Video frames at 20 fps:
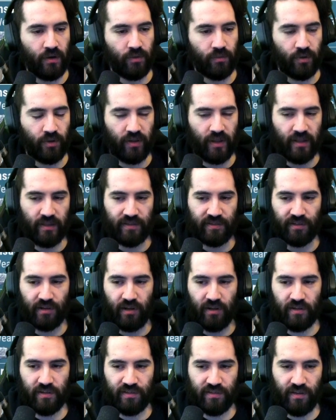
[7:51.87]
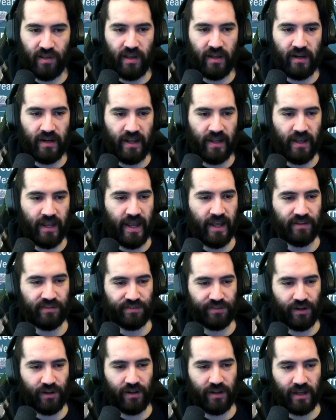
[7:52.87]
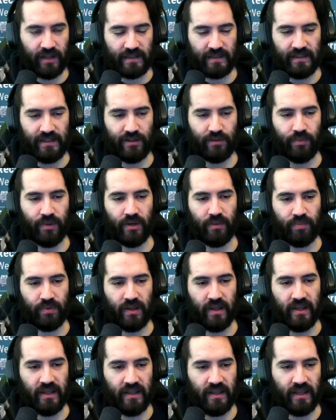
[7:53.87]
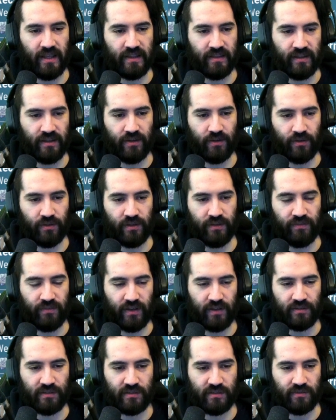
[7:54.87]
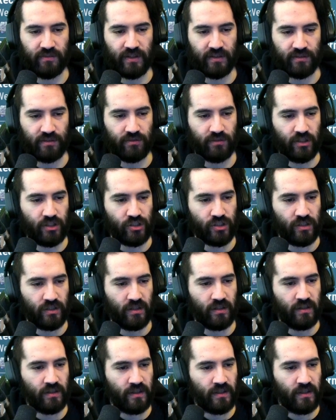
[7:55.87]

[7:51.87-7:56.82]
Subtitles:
Relentless Onslaught saw a little bit of play in the early phases of Escalation,